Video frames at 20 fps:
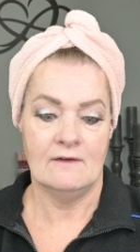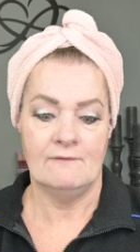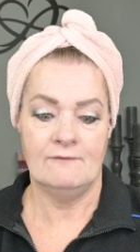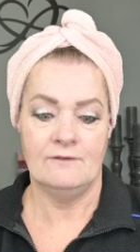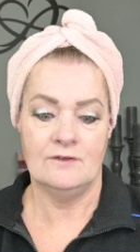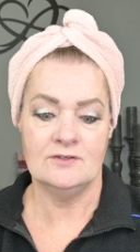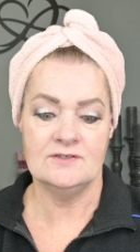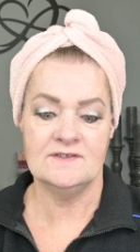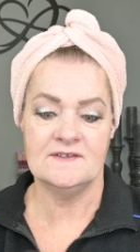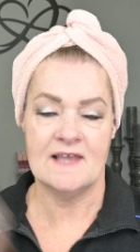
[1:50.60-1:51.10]

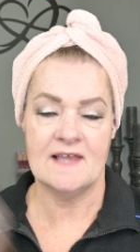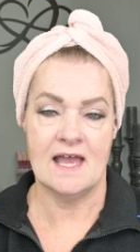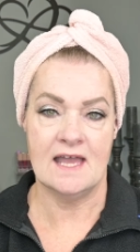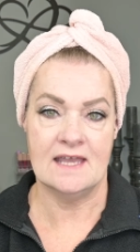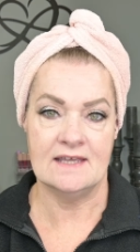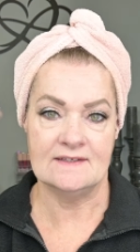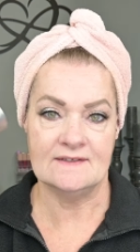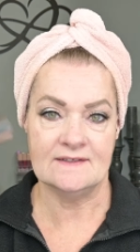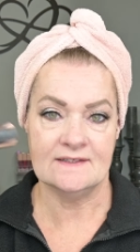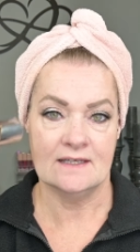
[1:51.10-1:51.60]
full
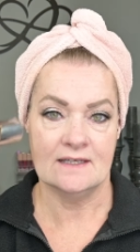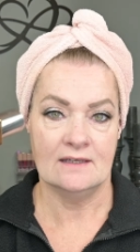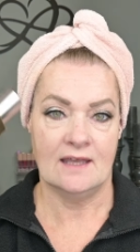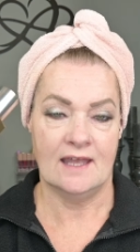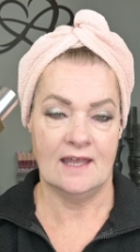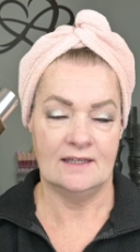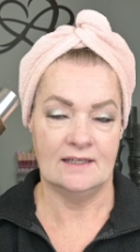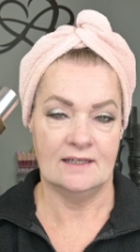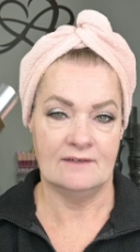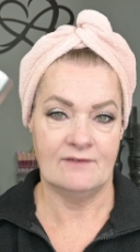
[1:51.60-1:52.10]
size
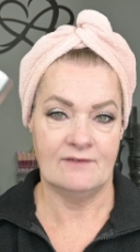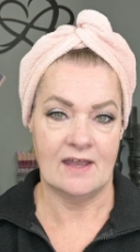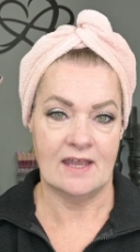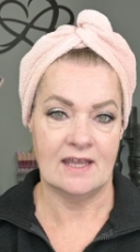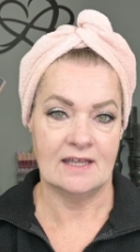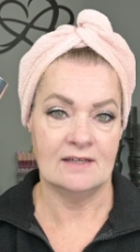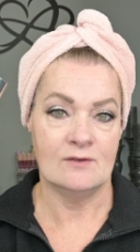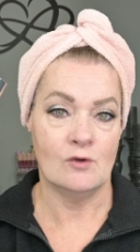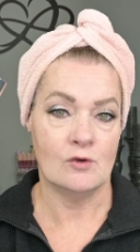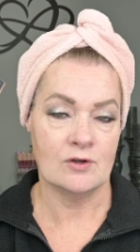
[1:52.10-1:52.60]
and if
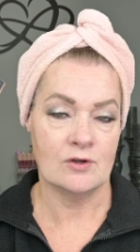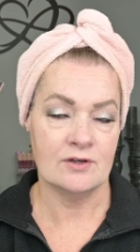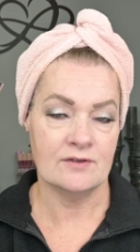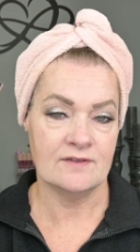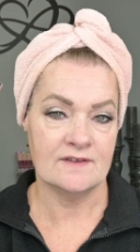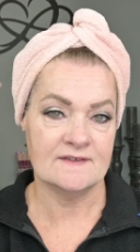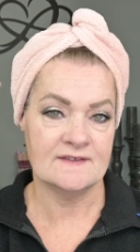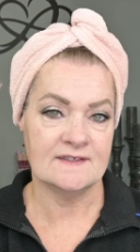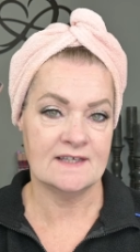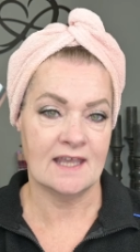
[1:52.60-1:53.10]
I order
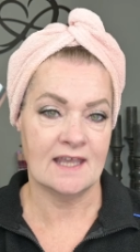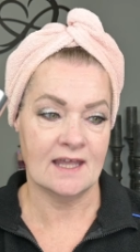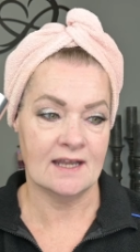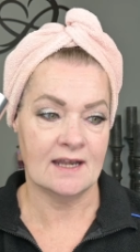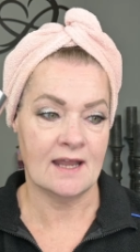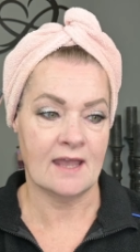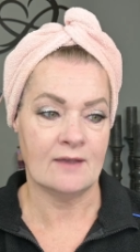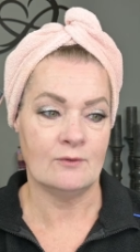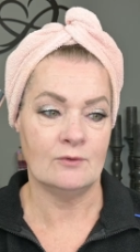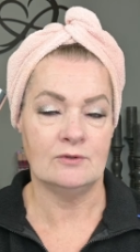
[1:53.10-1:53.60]
this again,
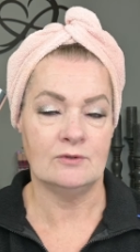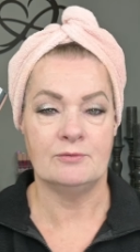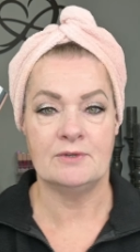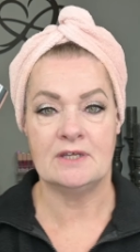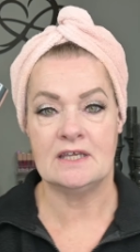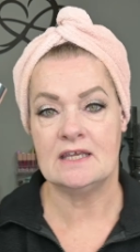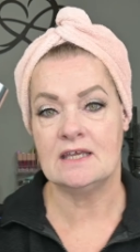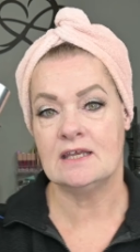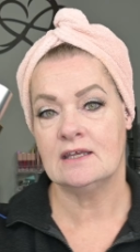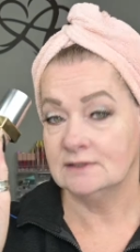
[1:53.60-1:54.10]
I will
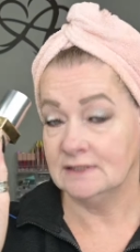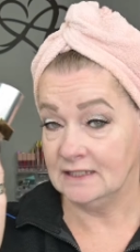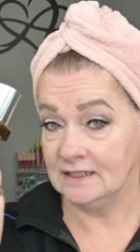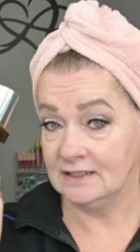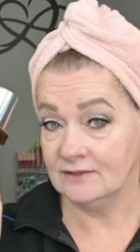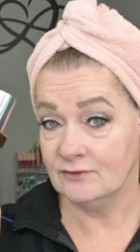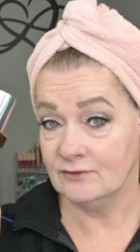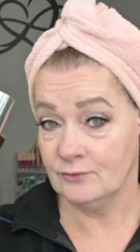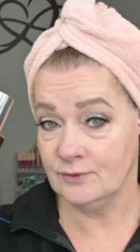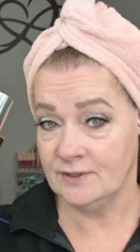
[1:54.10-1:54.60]
be
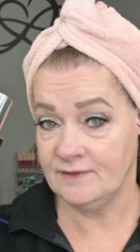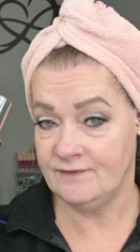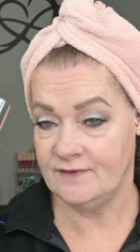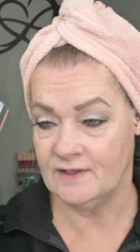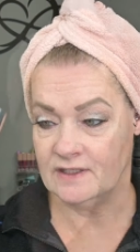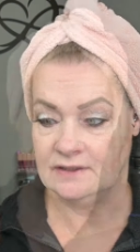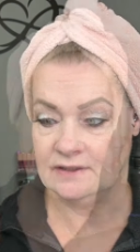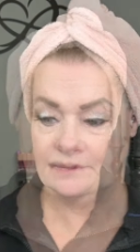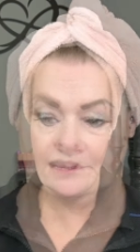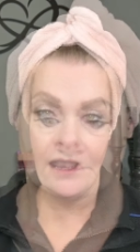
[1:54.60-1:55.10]
getting the refill.